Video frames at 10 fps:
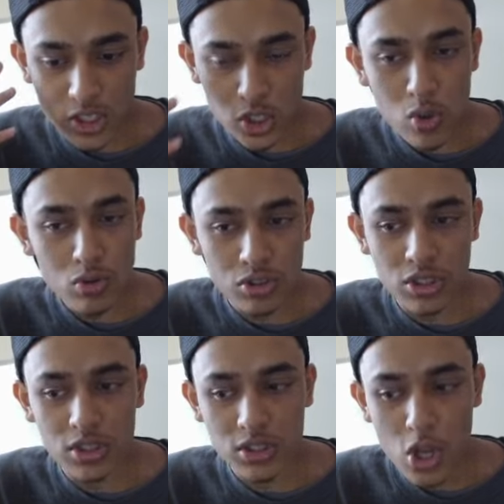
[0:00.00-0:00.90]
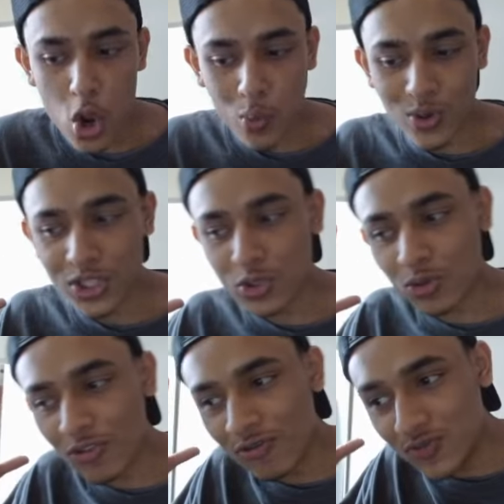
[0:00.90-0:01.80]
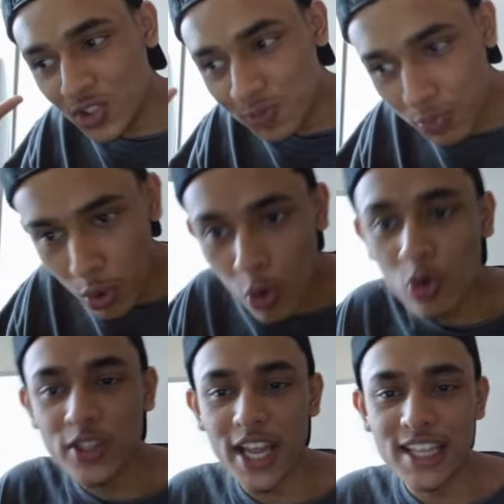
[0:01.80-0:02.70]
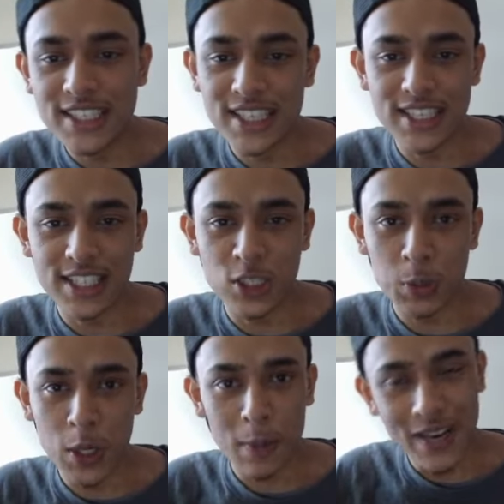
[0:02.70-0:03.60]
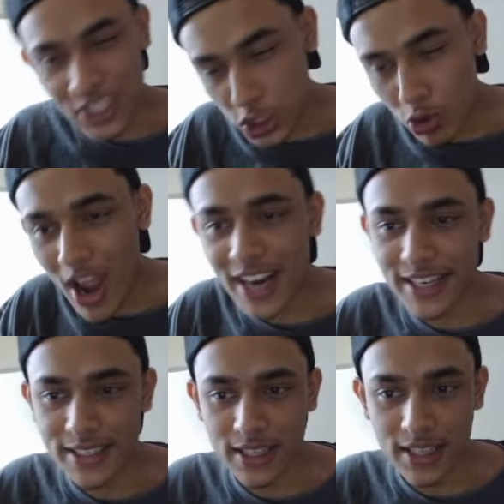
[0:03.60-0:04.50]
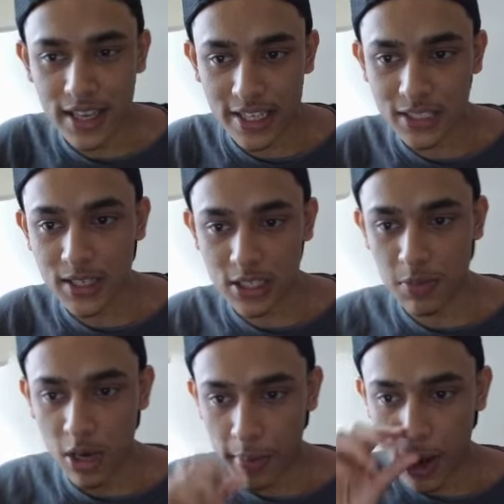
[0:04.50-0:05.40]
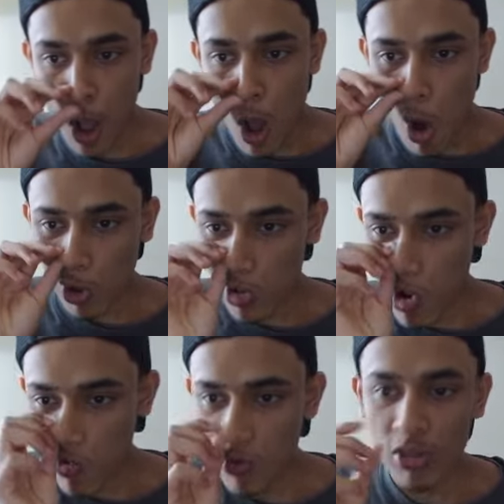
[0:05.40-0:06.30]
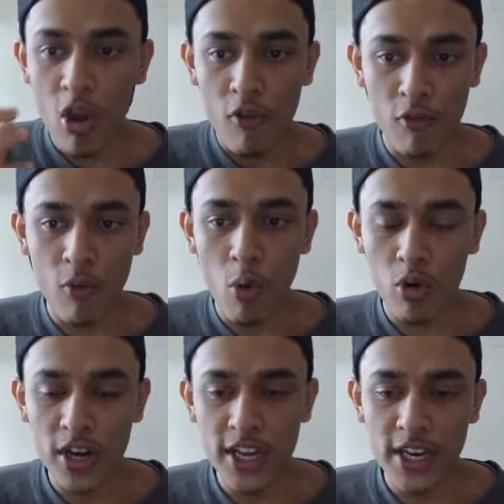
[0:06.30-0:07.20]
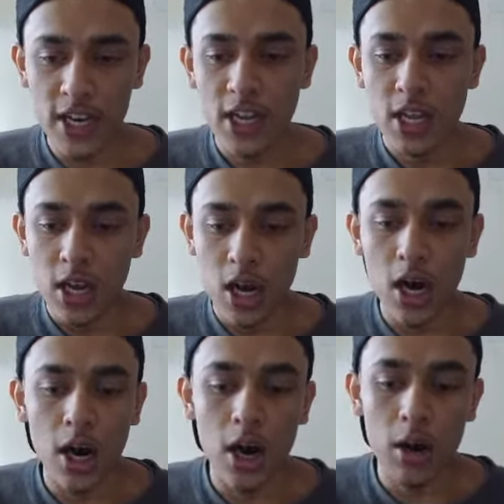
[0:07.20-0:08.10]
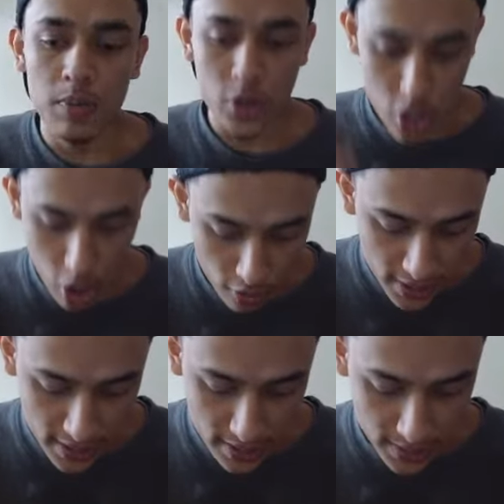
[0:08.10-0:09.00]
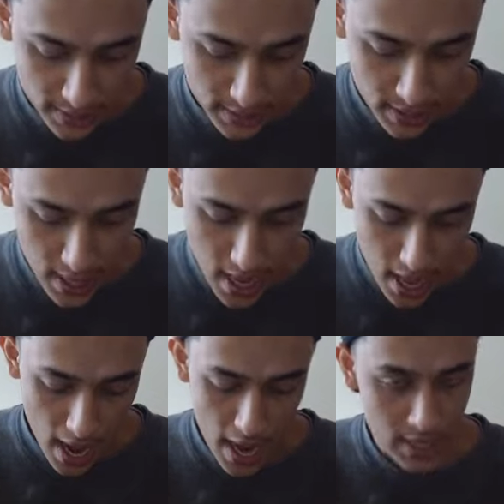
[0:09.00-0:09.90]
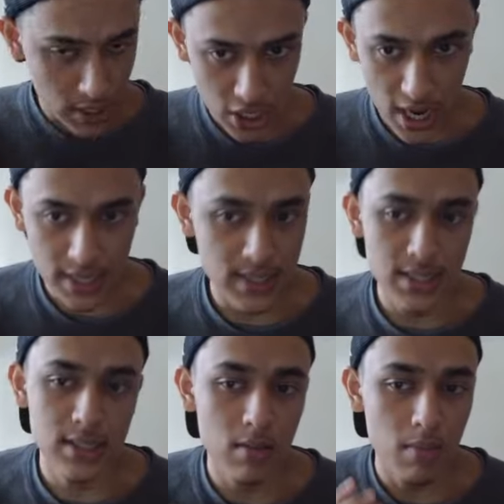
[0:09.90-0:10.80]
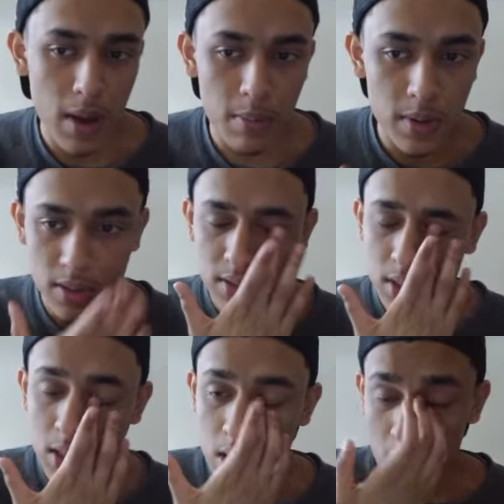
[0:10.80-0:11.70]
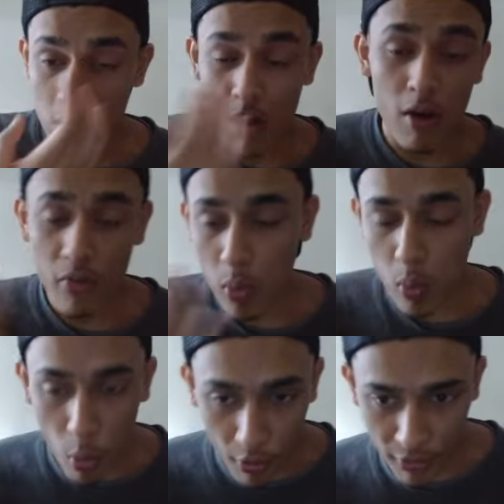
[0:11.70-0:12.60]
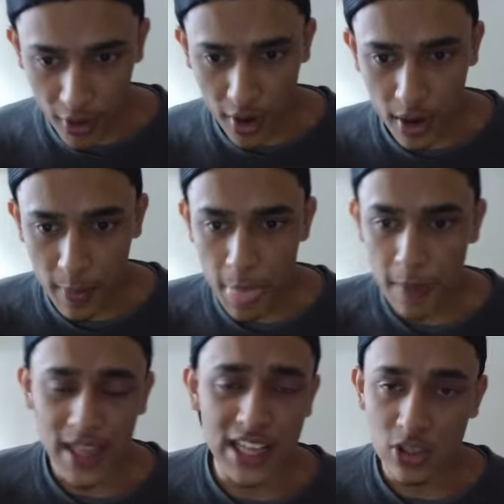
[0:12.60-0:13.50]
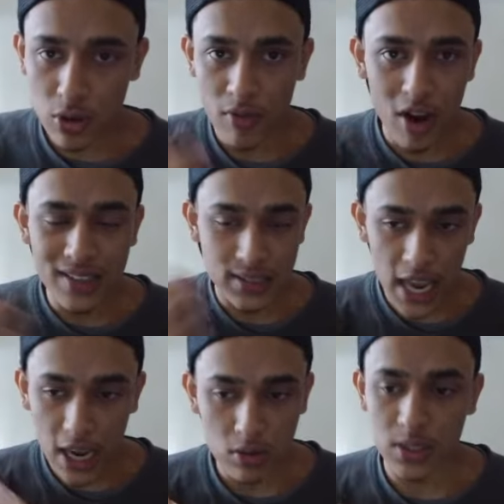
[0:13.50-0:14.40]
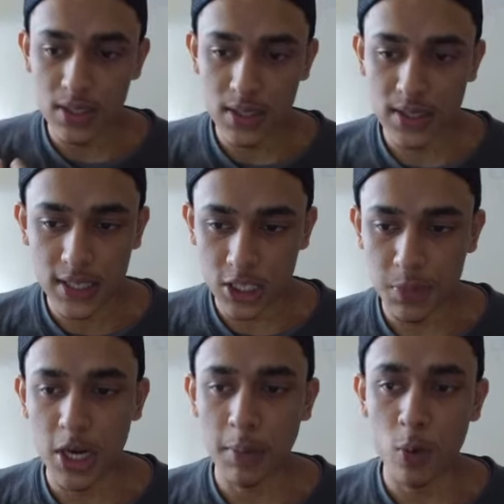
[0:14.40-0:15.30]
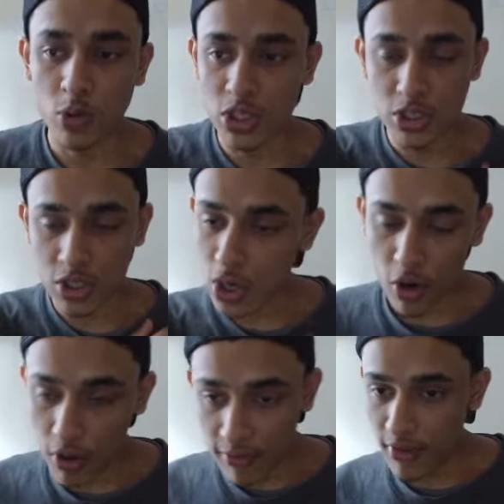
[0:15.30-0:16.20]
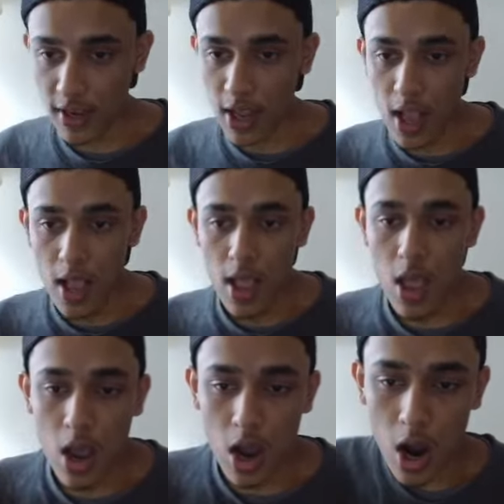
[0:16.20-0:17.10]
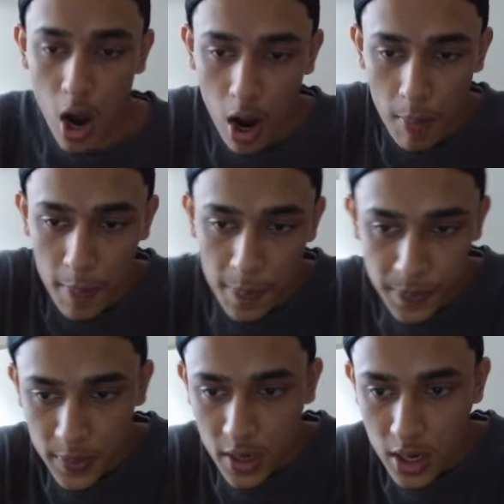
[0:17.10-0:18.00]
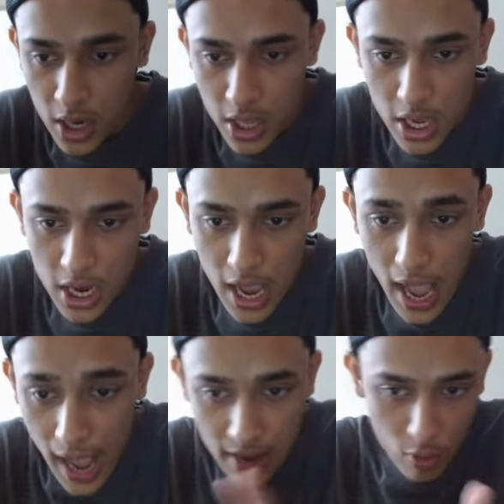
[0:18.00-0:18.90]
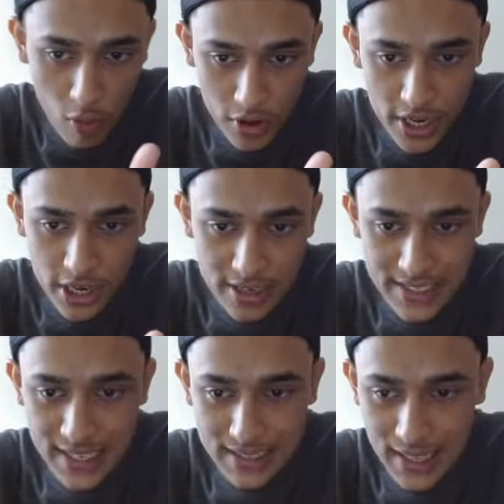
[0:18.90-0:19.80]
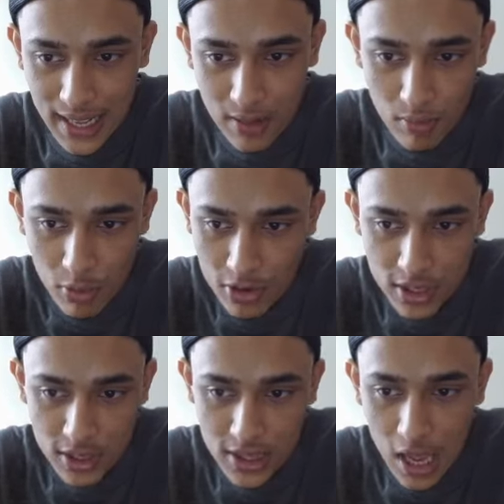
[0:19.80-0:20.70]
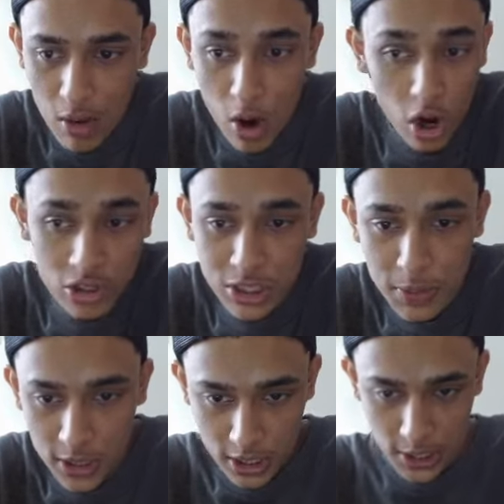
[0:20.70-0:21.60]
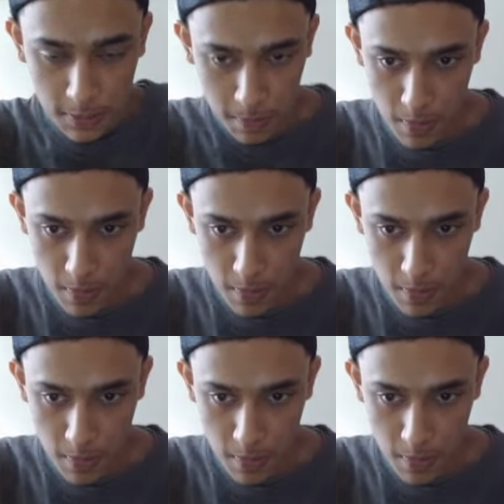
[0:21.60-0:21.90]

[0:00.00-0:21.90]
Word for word: soldiers were sort of pulled into this experiment, dragged into the ex- experiment along with foreign um, Koreans and Chinese members of the warfare that sort of got entangled into this experiment, which is just horrific. Um, over here, it states that more than 100 million